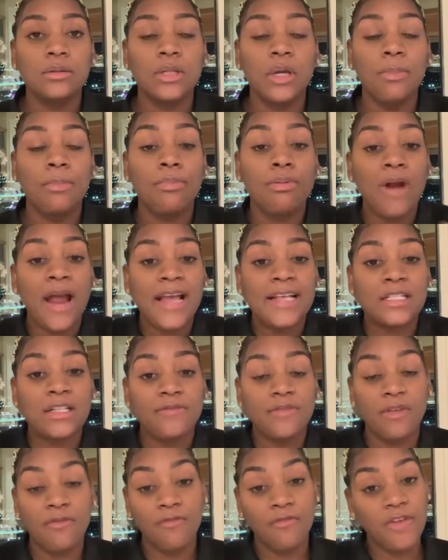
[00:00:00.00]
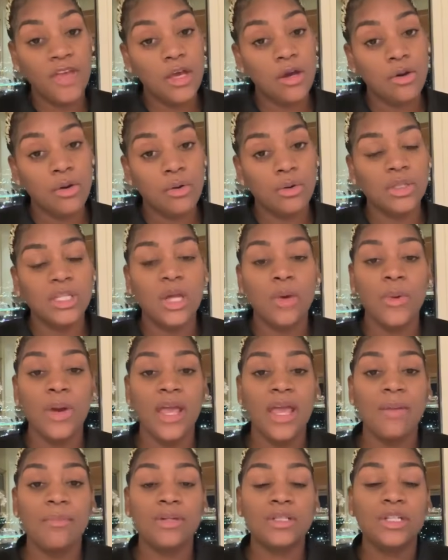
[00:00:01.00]
the price of the vehicle. They
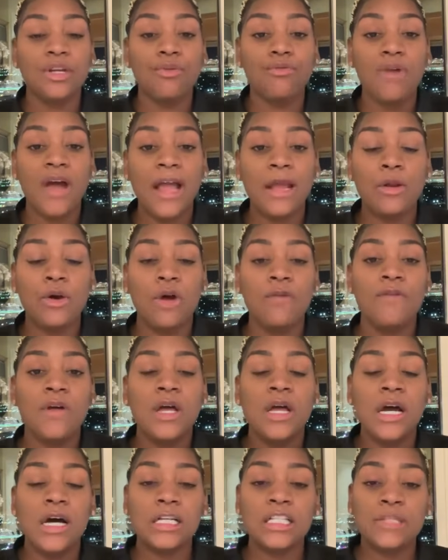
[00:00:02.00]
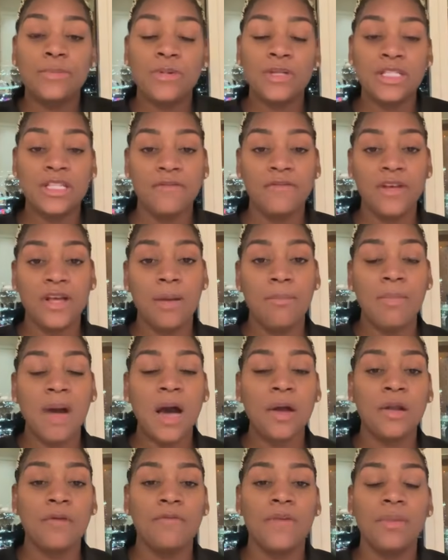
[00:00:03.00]
were able to write off a specific
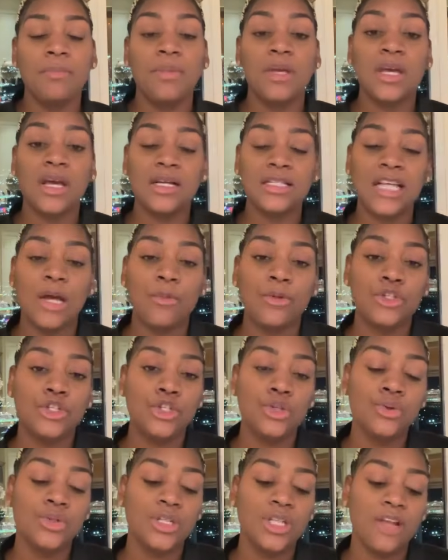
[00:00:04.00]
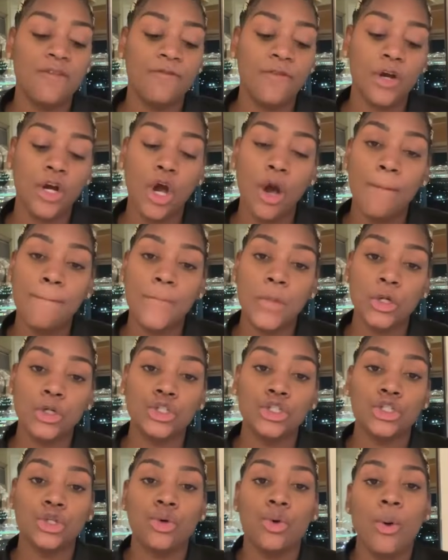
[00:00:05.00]
amount of it because I was using it for
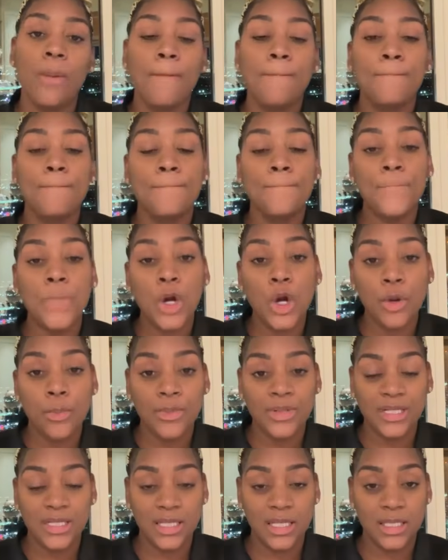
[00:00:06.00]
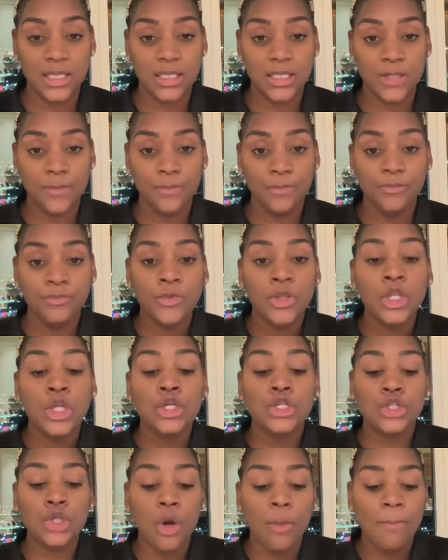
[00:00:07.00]
commercial purposes.
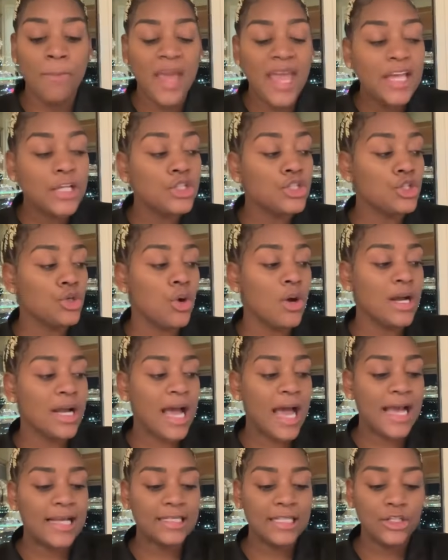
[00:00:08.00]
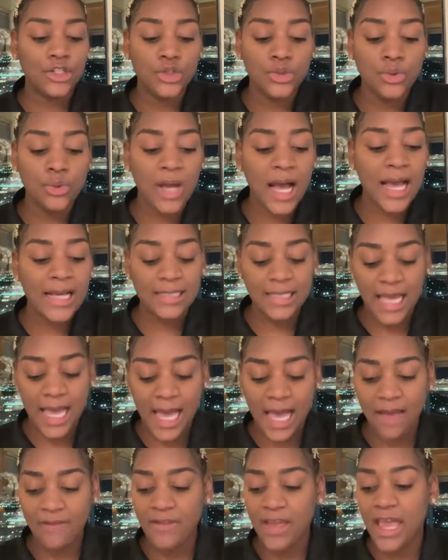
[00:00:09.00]
So make sure, guys, that you guys
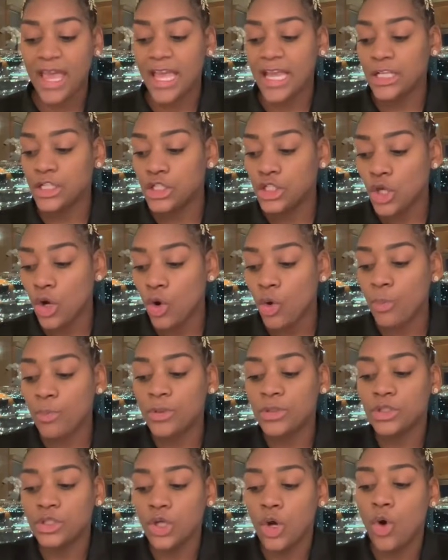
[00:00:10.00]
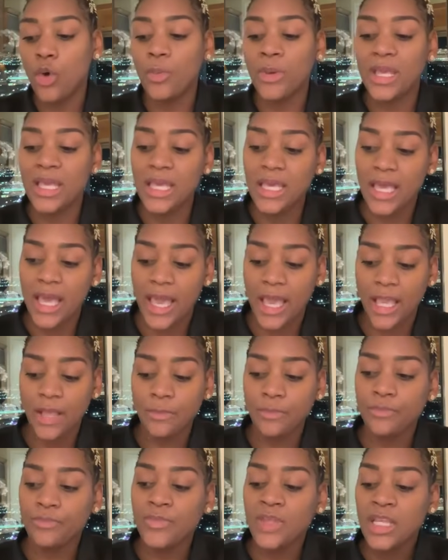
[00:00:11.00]
have a dope
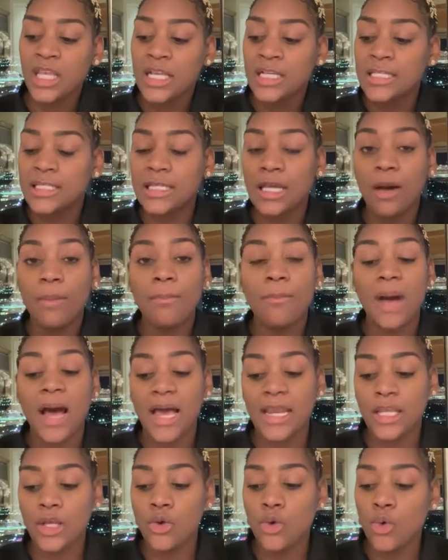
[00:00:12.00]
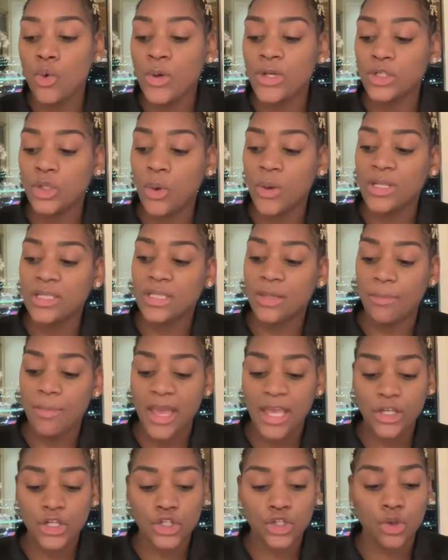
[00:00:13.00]
EA, somebody who is going to
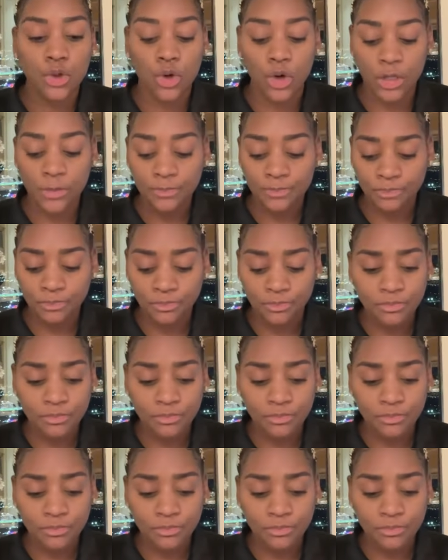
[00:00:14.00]
make sure